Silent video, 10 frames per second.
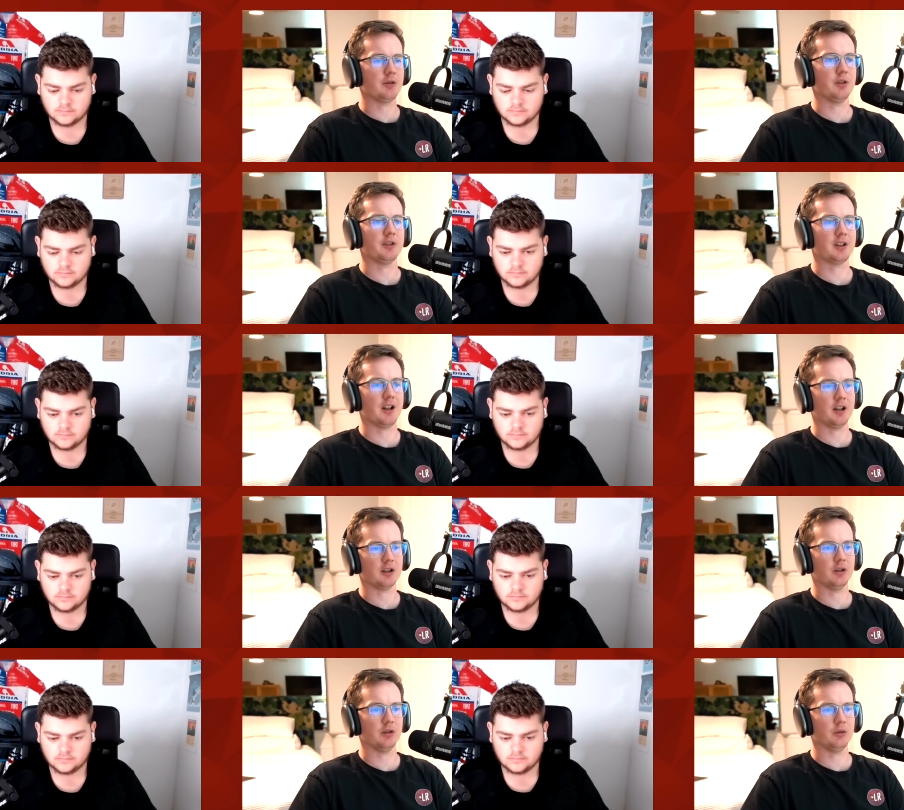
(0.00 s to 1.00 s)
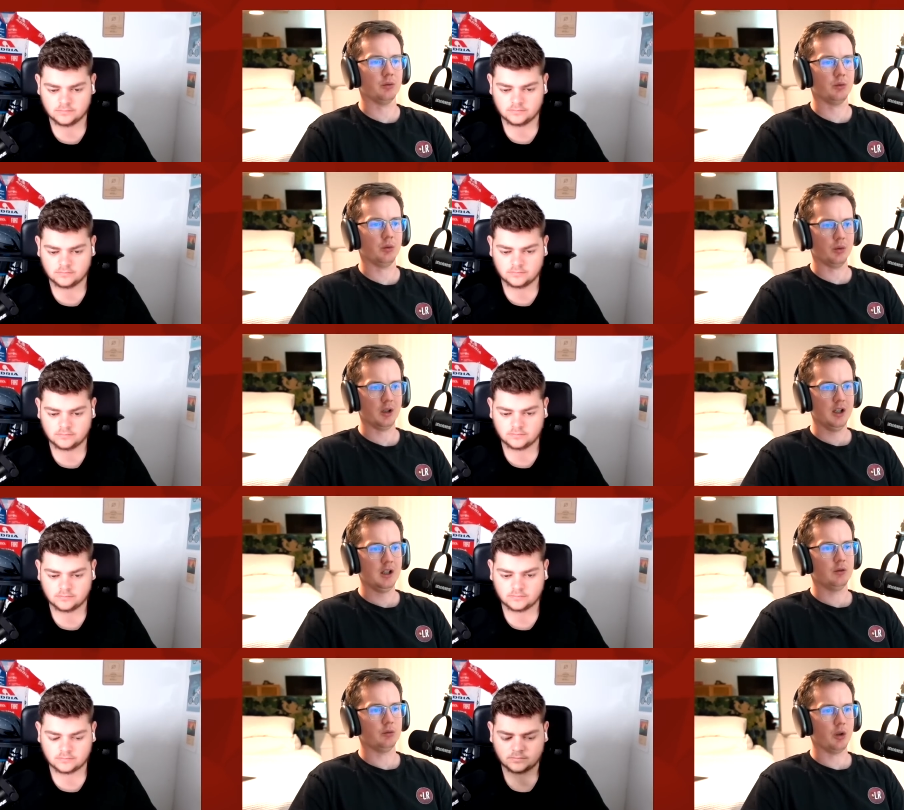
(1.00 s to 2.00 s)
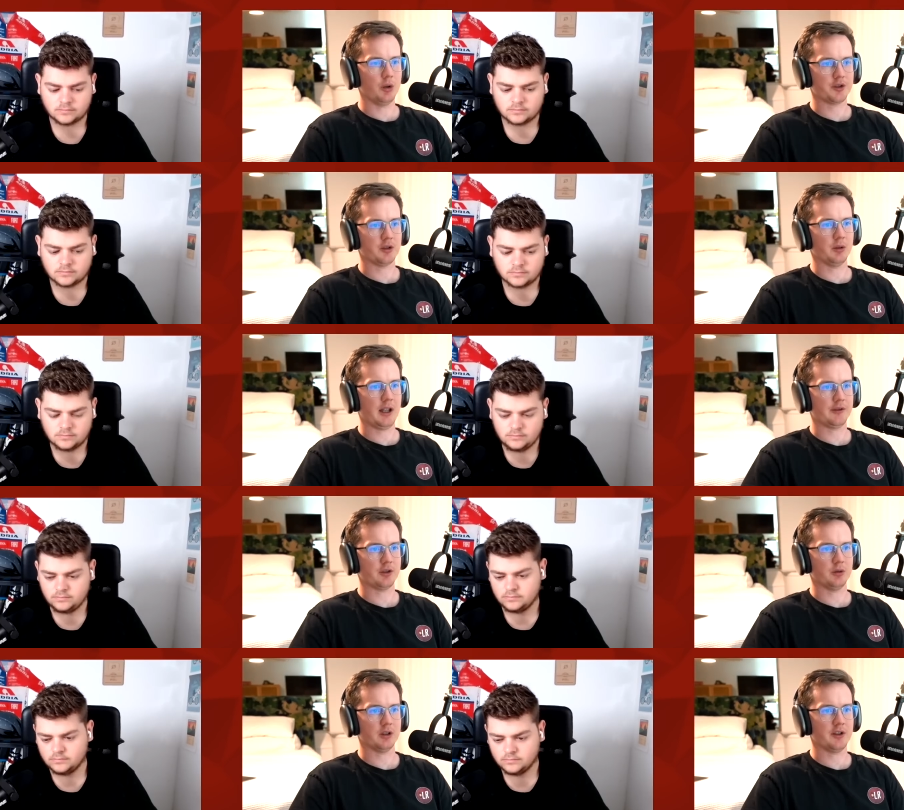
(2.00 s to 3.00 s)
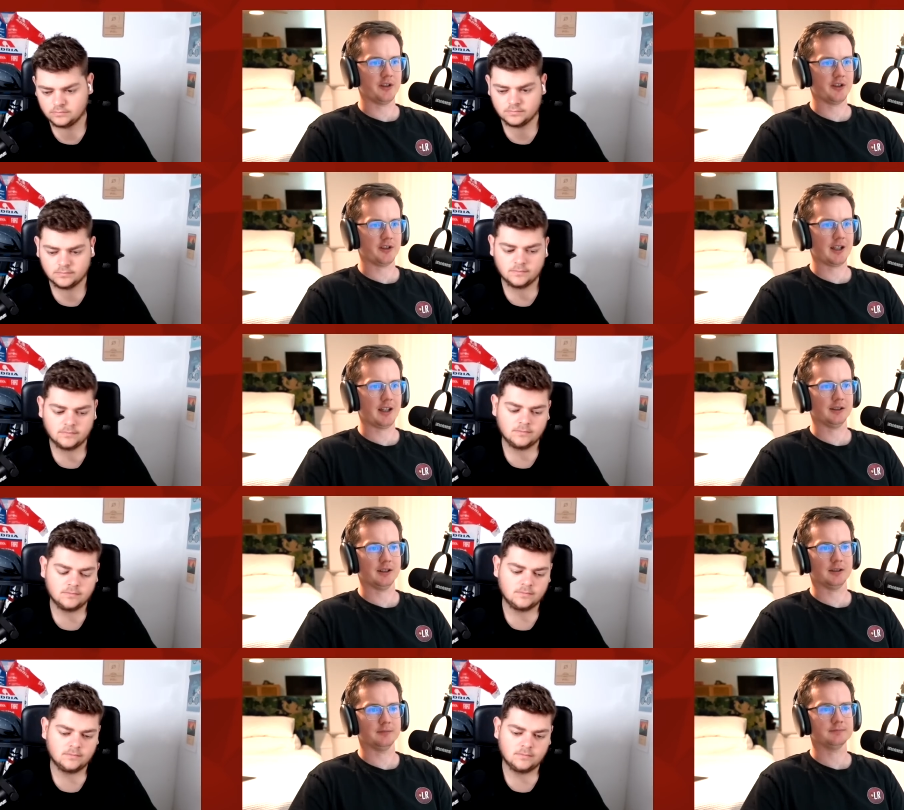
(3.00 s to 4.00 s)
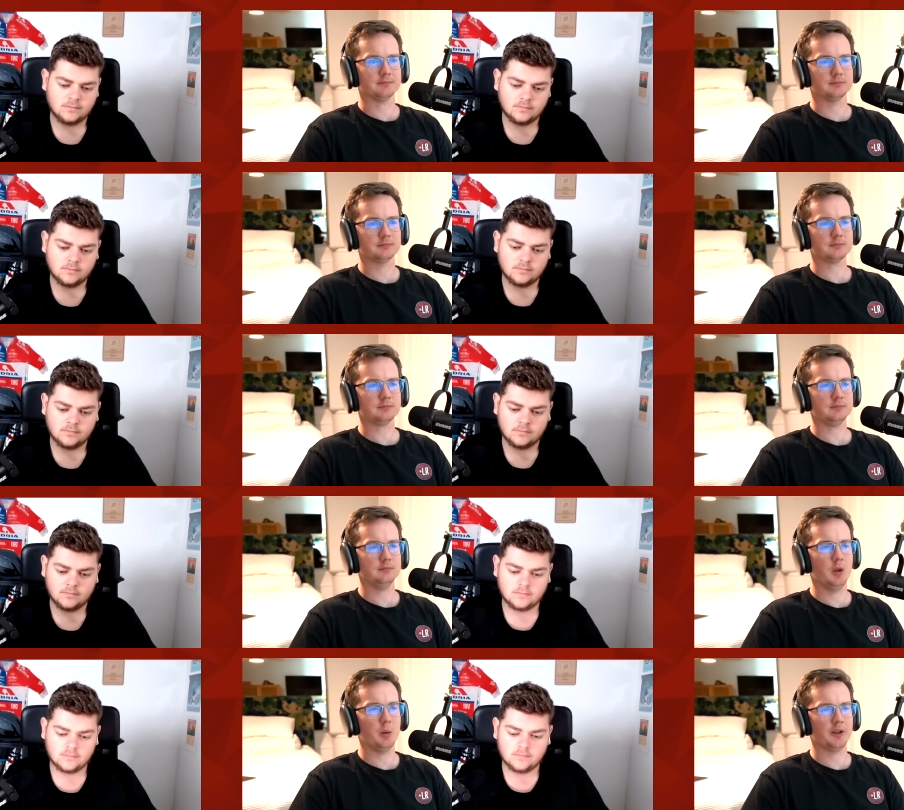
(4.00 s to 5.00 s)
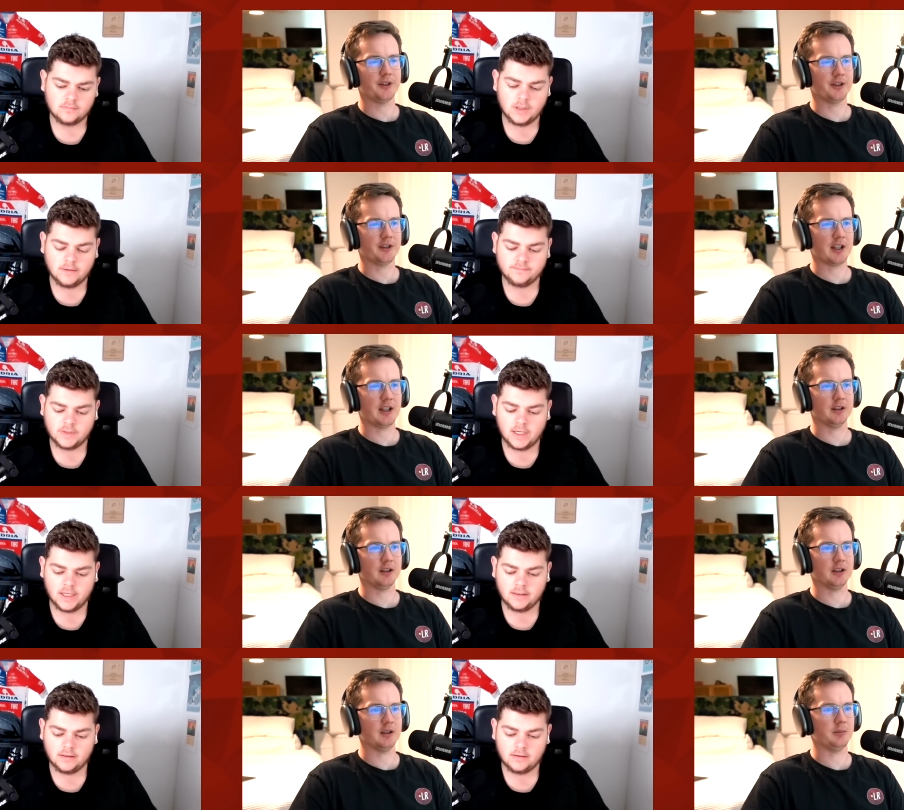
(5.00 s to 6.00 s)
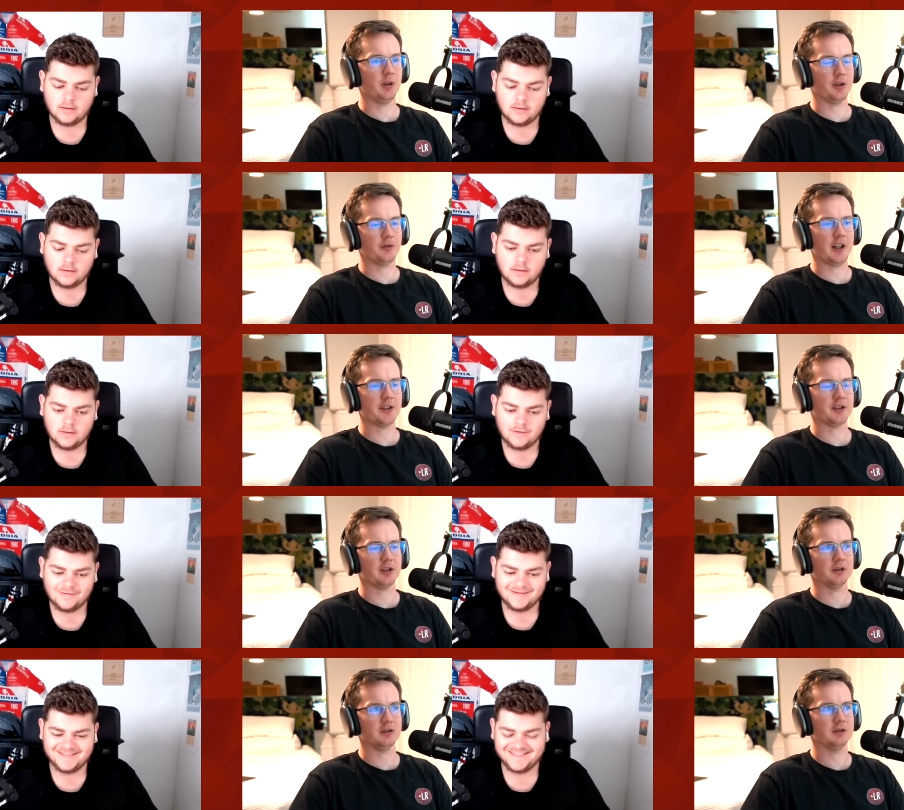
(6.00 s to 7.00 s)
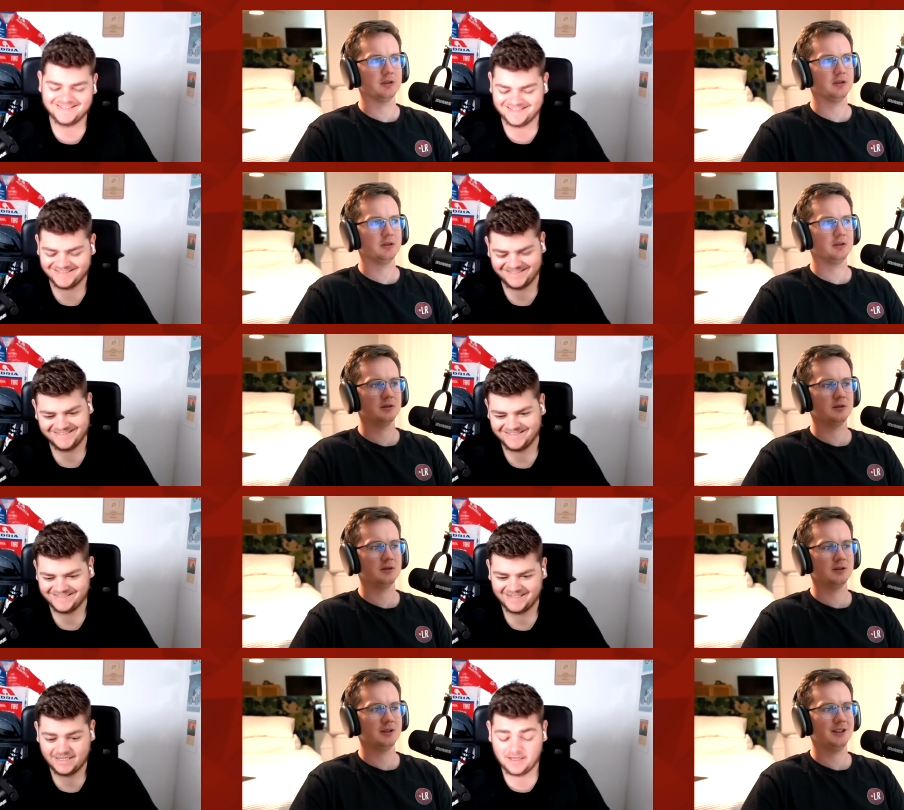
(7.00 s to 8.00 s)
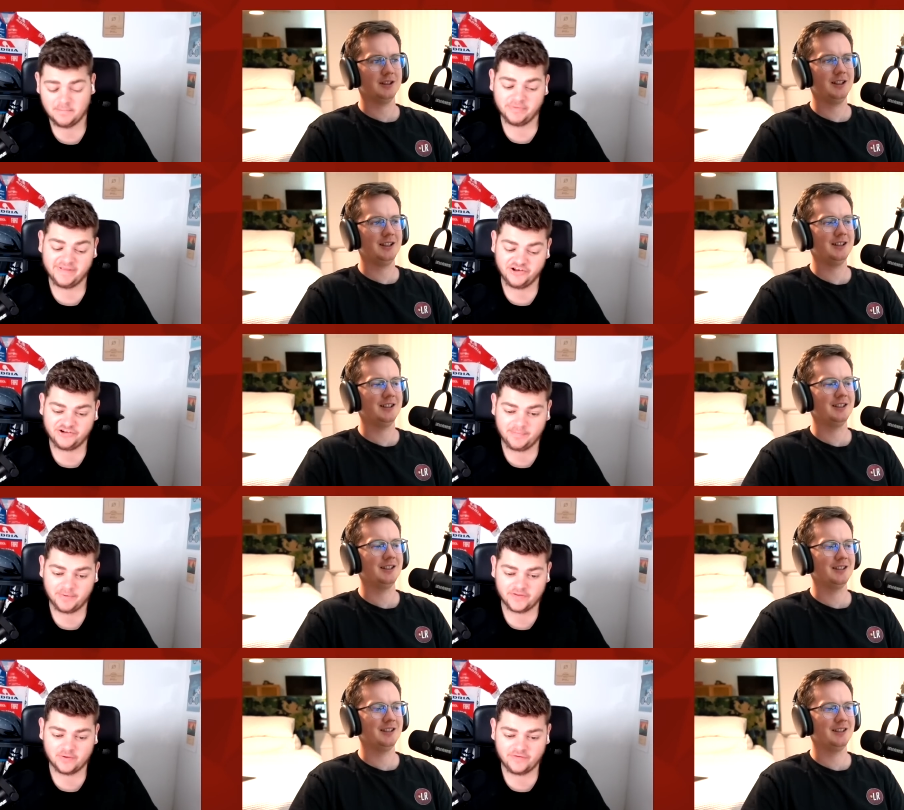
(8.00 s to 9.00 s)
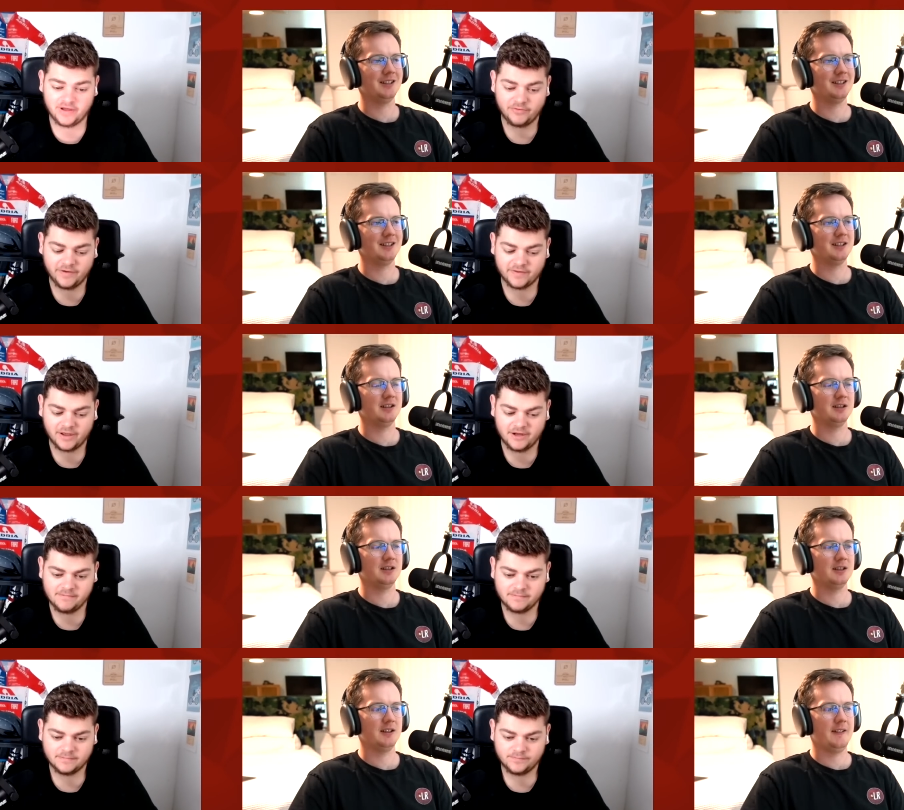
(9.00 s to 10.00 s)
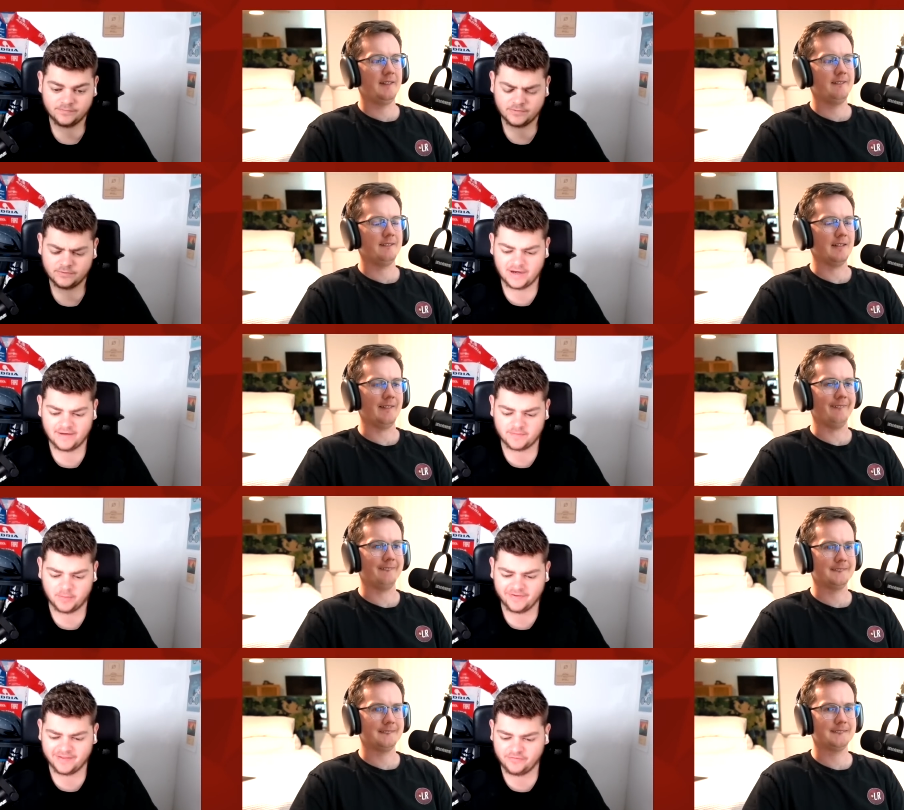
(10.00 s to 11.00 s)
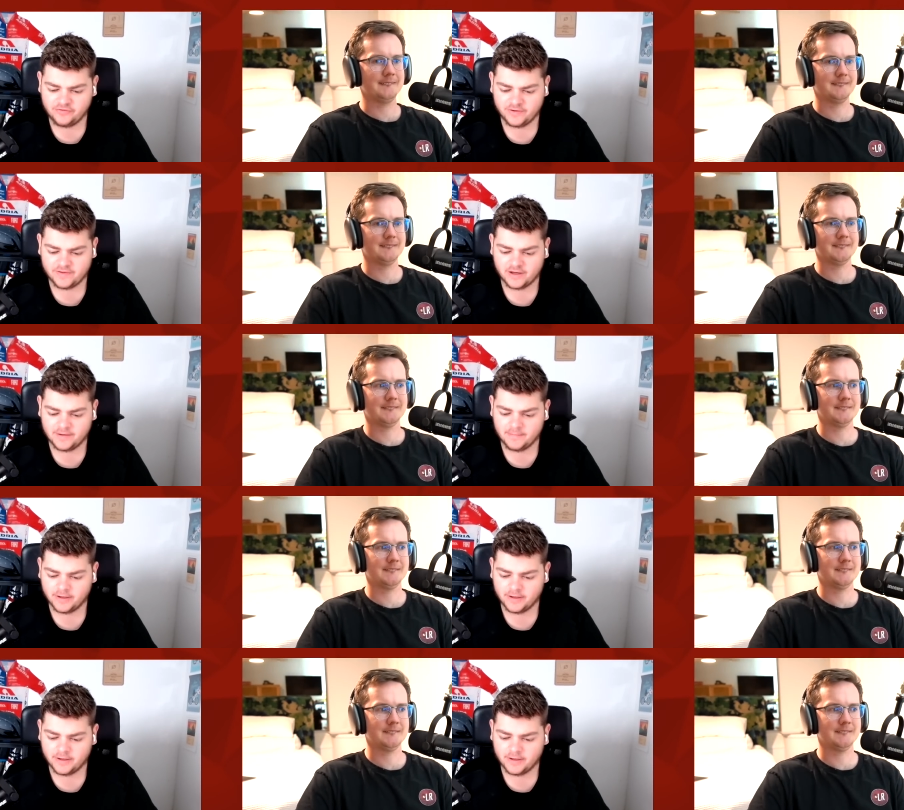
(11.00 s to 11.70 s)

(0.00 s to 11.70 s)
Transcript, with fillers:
Speaker 1: with Taco or Rota will have to do it because he's Italian. Who else is Italian
Speaker 2: here? Bonifacio. Potentially Pozzo if they re-sign him. Yeah. They have spots left to re-sign him, by